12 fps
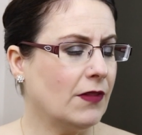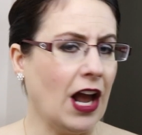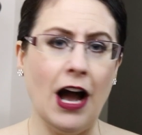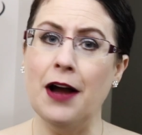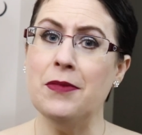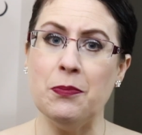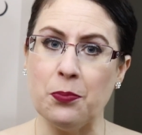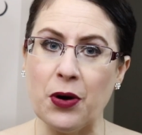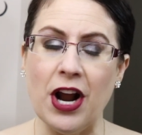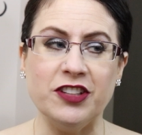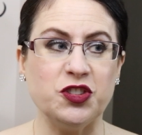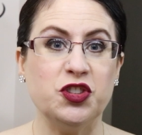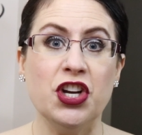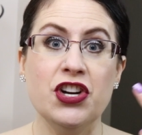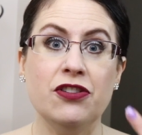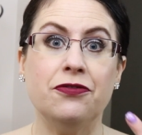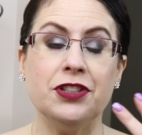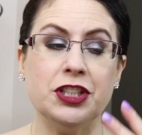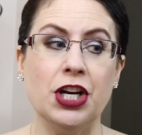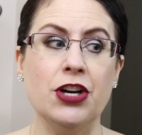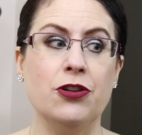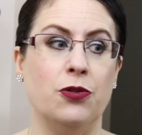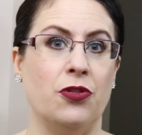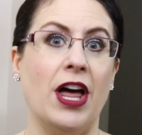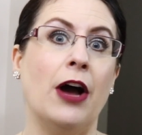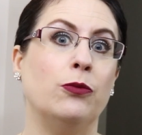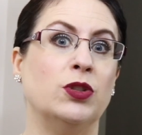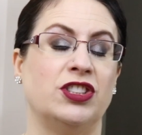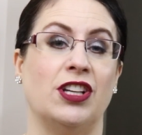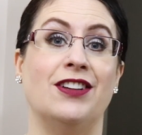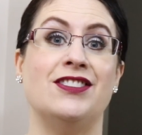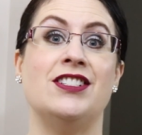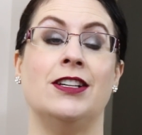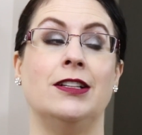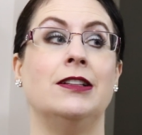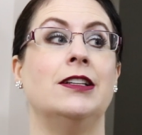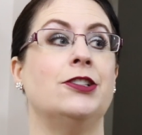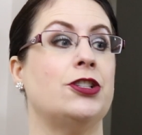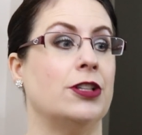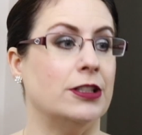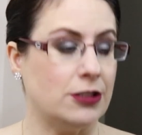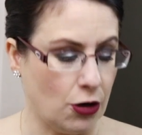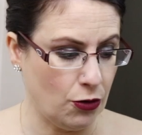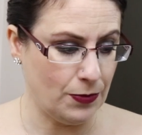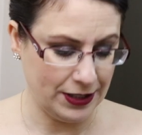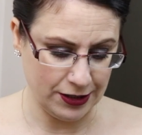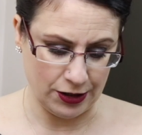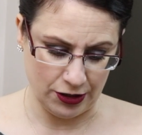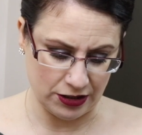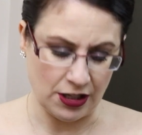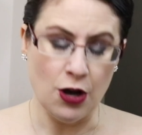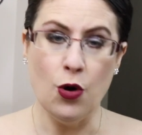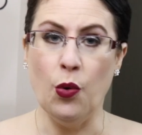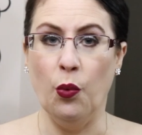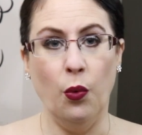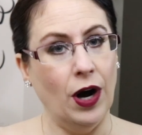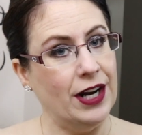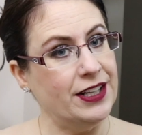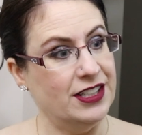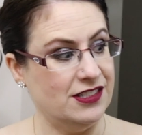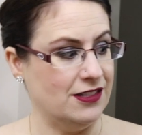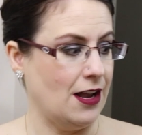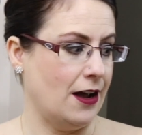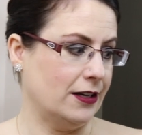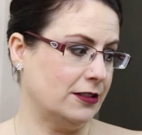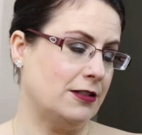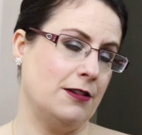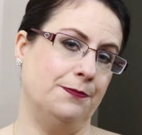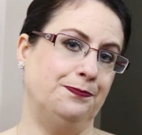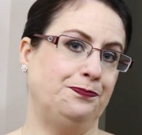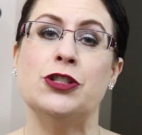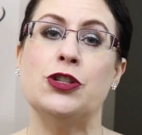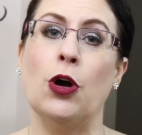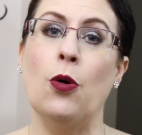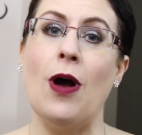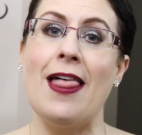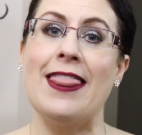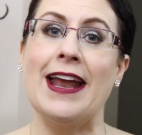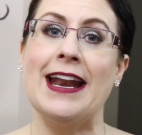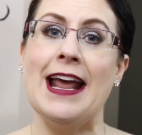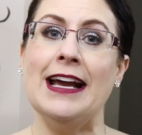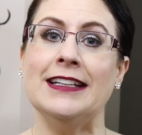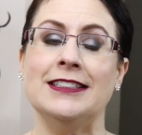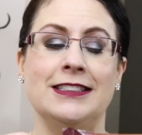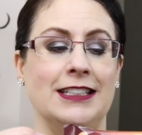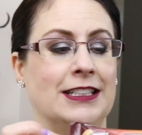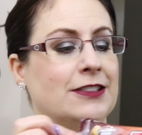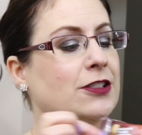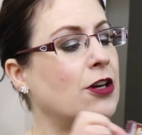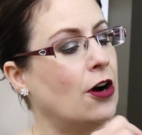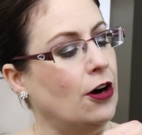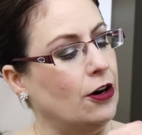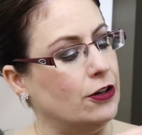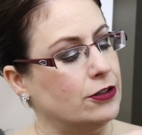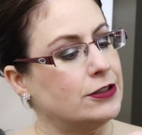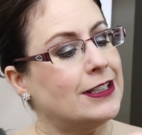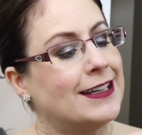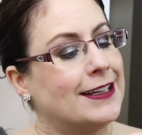I'm impressed. 2 for 2. That was delicious. Oh my goodness. What is next? So the next is called